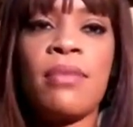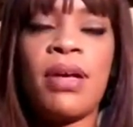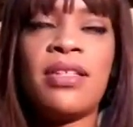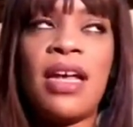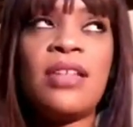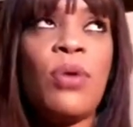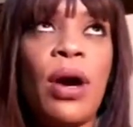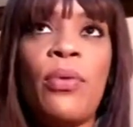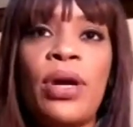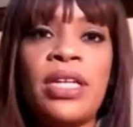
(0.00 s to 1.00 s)
because that's where
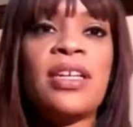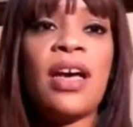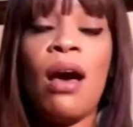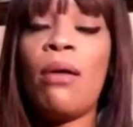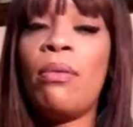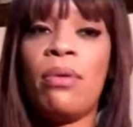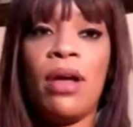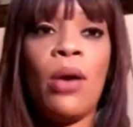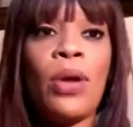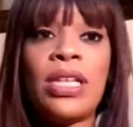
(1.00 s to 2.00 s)
I want it to go.
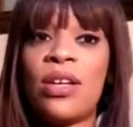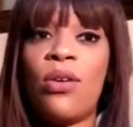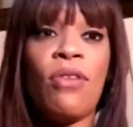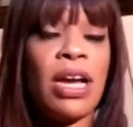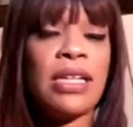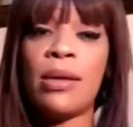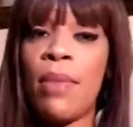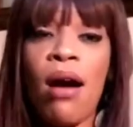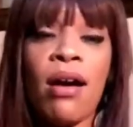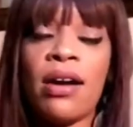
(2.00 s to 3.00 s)
I want it to go right into
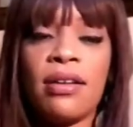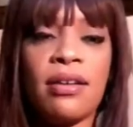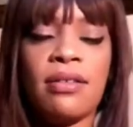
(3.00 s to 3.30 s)
my heart.